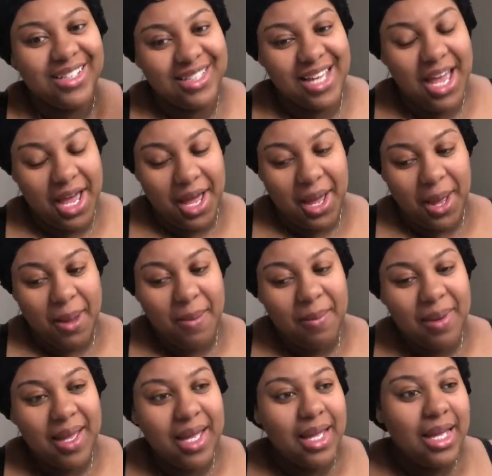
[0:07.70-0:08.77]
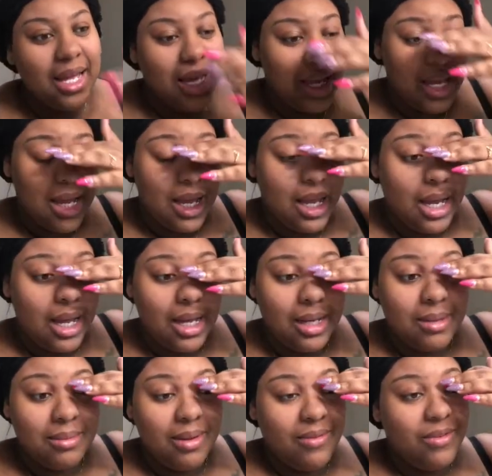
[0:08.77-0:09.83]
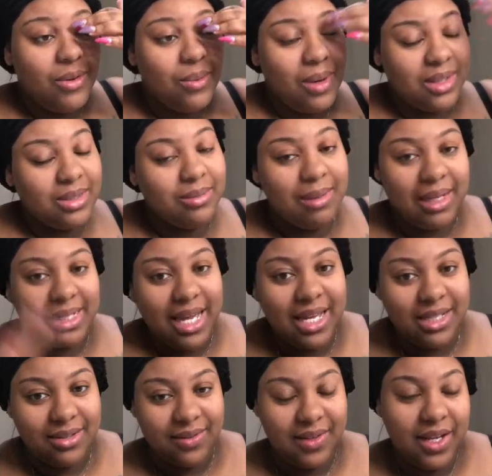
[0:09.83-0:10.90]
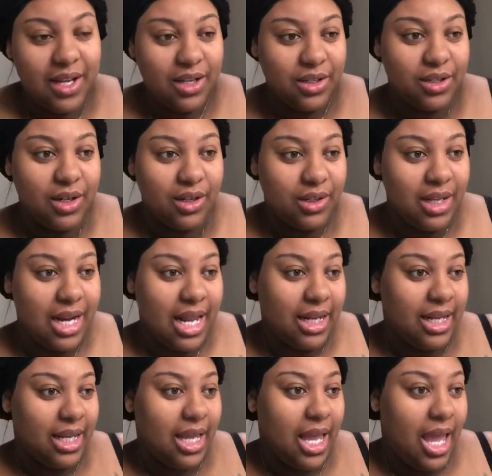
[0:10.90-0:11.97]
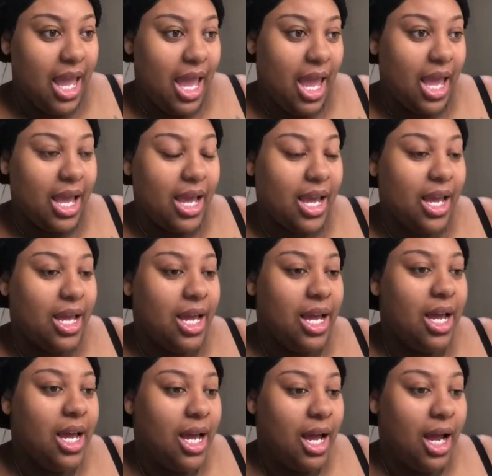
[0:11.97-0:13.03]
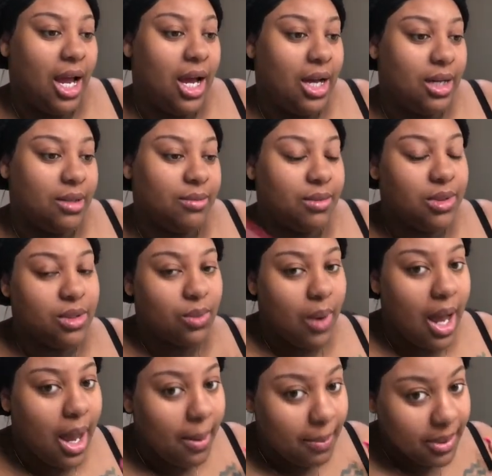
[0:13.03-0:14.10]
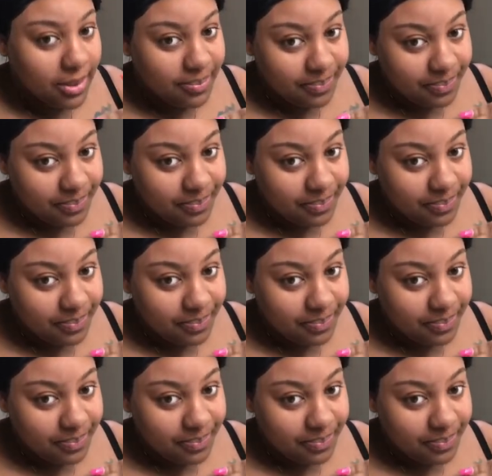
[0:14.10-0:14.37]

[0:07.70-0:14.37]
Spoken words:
time. If you watched my last video, you know that I did a swap,